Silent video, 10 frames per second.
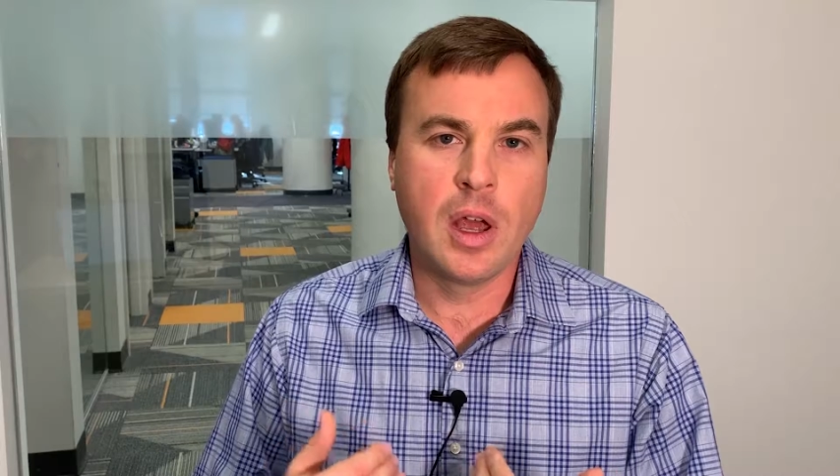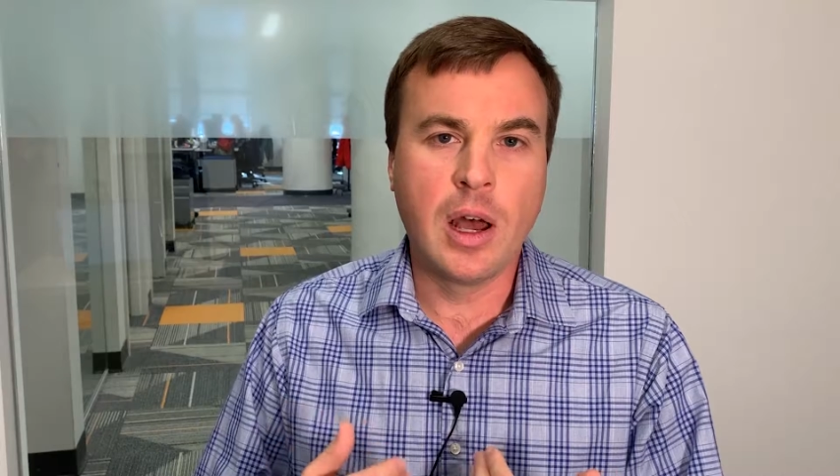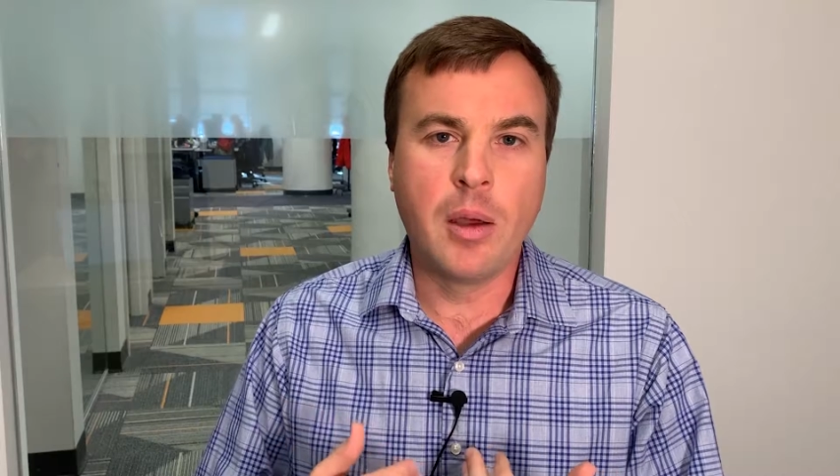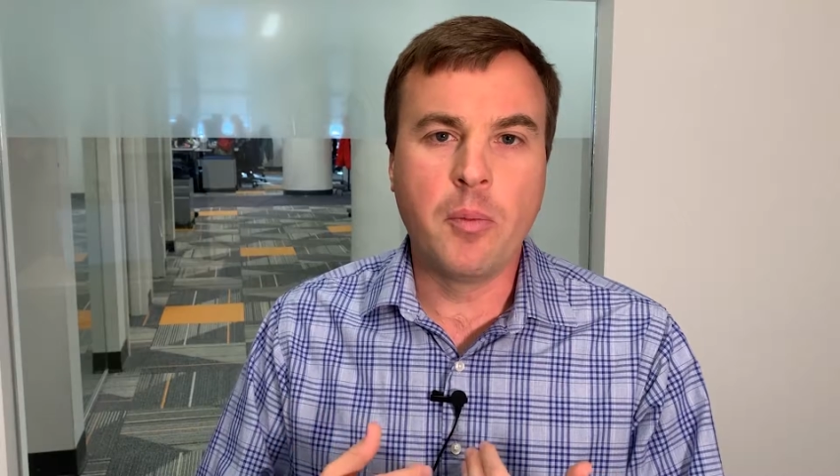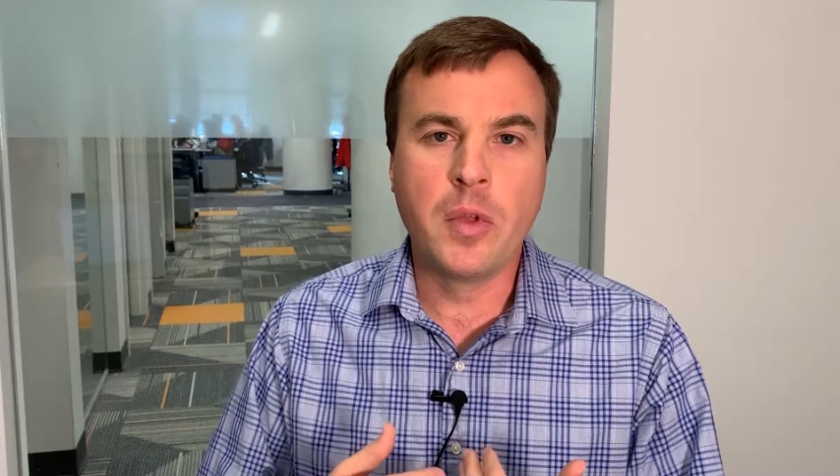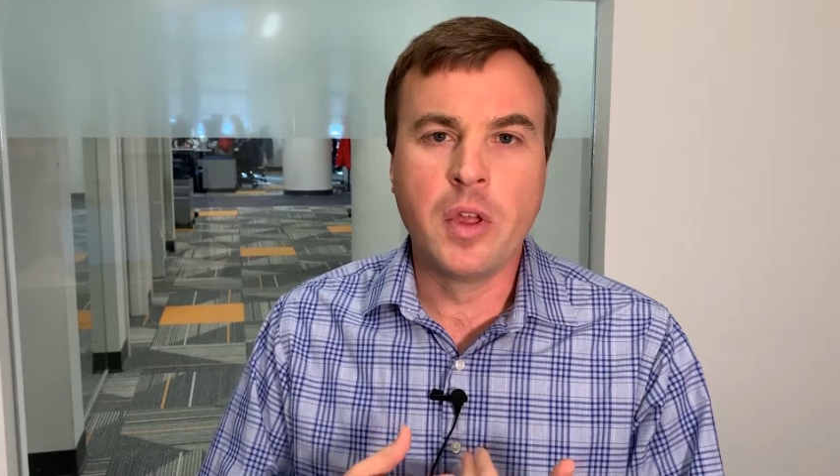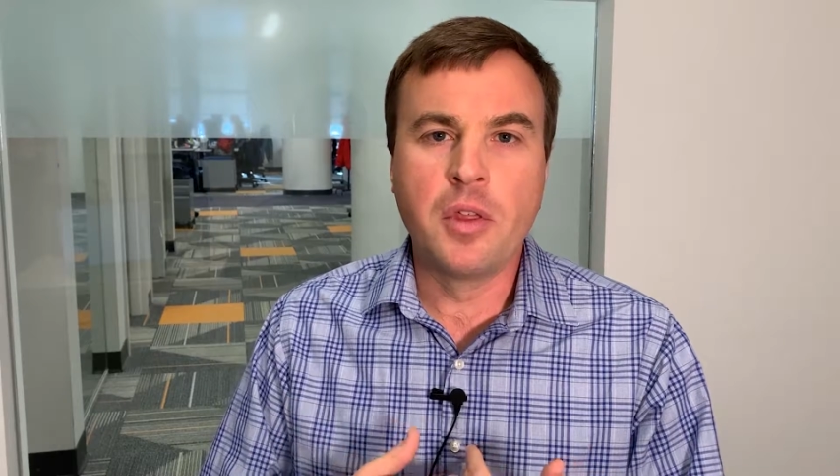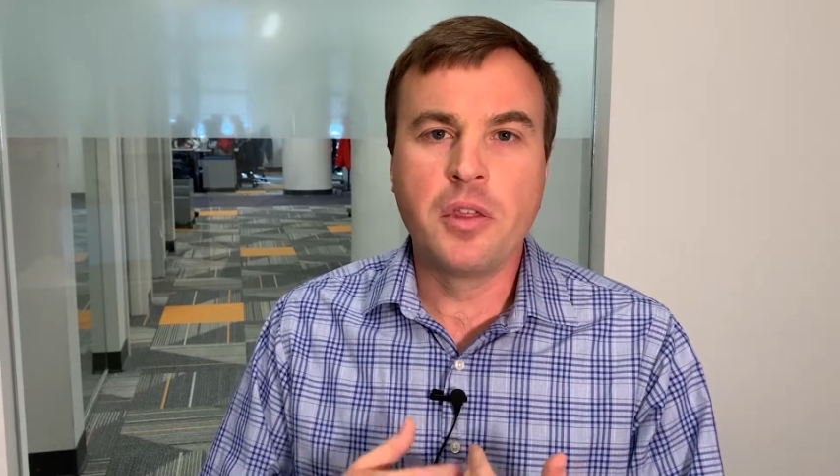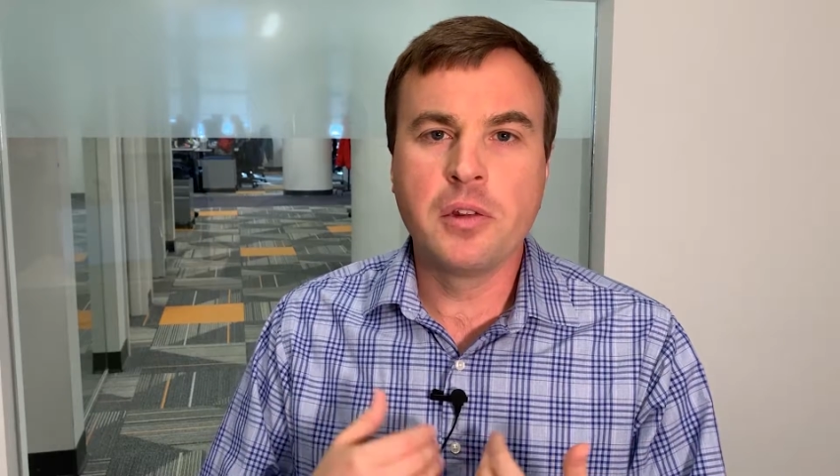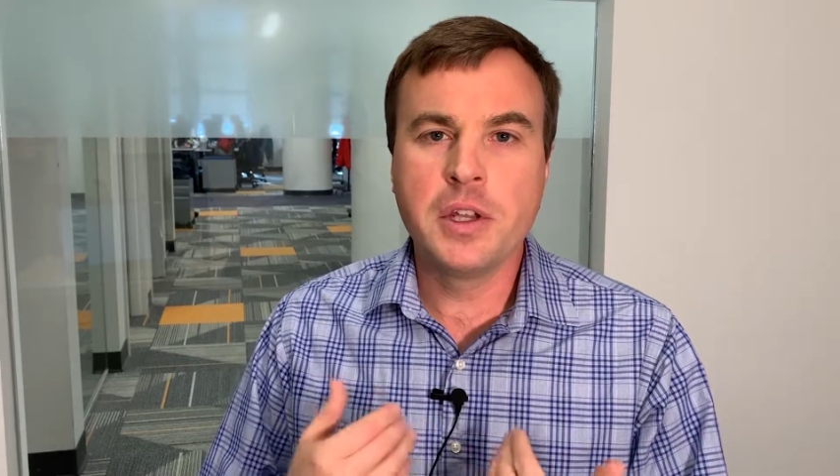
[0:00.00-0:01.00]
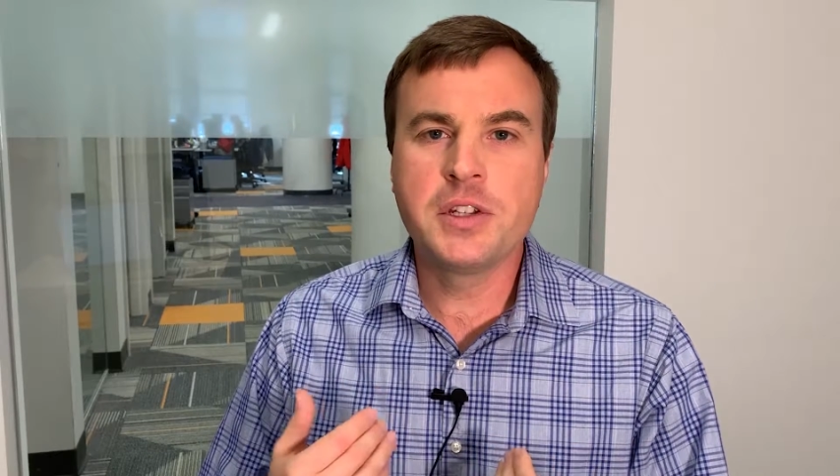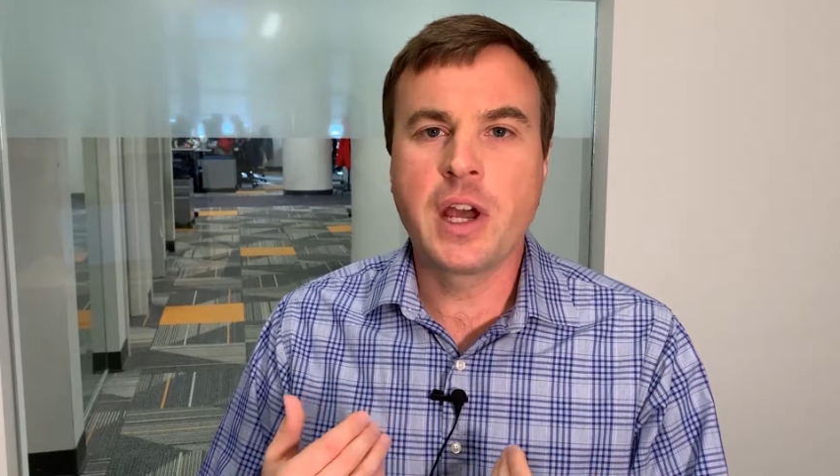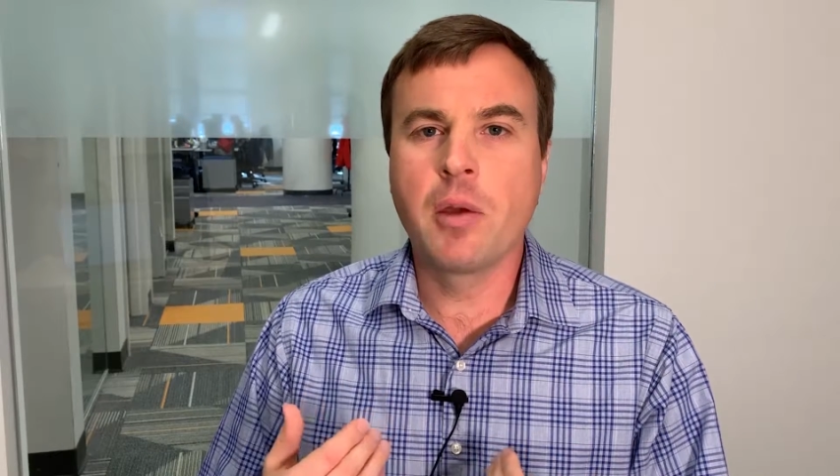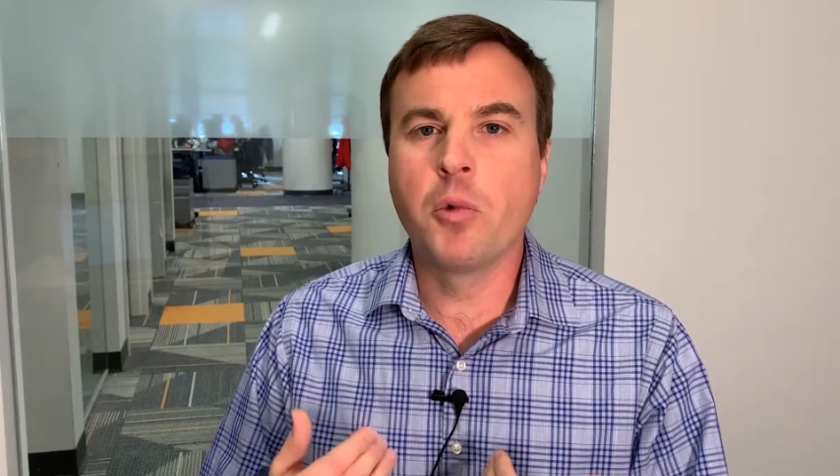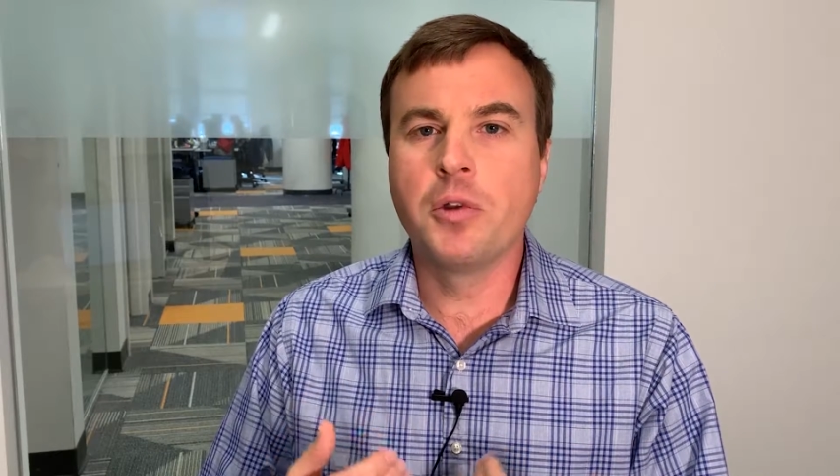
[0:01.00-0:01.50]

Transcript: um, the lead time